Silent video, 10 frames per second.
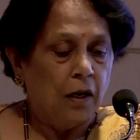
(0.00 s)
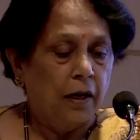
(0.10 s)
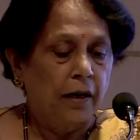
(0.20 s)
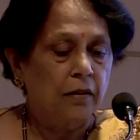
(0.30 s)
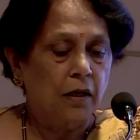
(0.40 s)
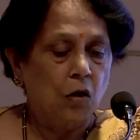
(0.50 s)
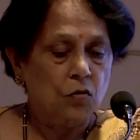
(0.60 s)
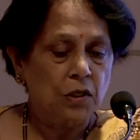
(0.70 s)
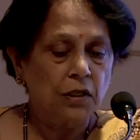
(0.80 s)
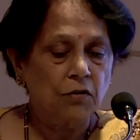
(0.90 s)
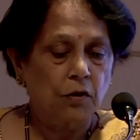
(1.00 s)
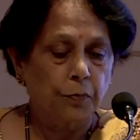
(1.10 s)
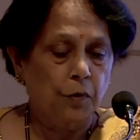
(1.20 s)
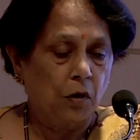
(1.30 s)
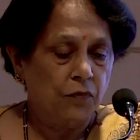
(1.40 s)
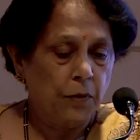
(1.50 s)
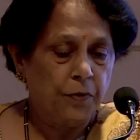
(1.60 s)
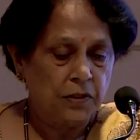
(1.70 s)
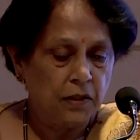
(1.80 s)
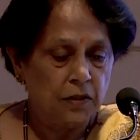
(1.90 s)
And the counseling of the
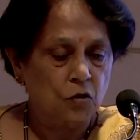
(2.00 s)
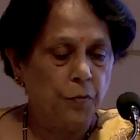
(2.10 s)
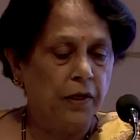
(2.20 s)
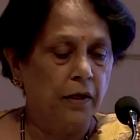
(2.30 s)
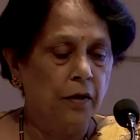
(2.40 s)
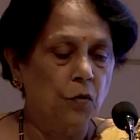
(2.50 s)
patient is to be done